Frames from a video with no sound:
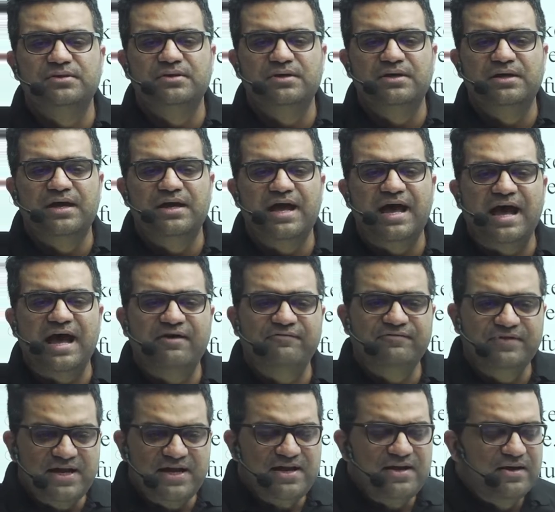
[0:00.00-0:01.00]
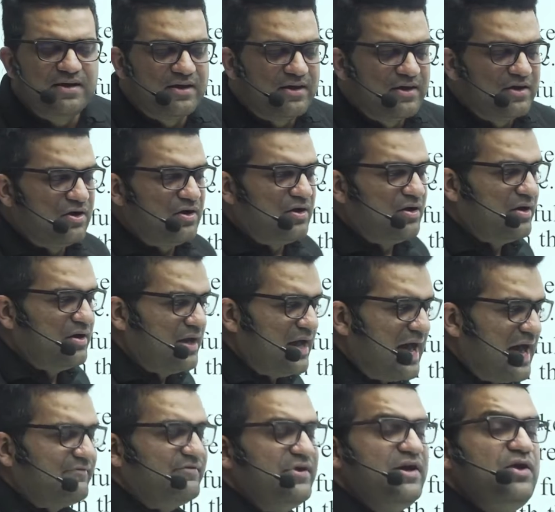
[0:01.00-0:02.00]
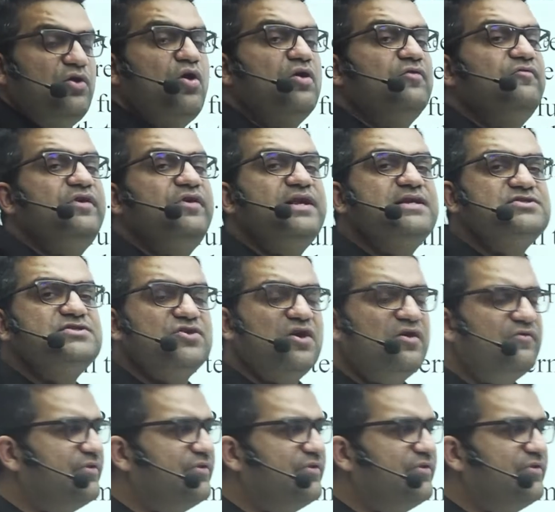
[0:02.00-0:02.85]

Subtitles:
have the confidence of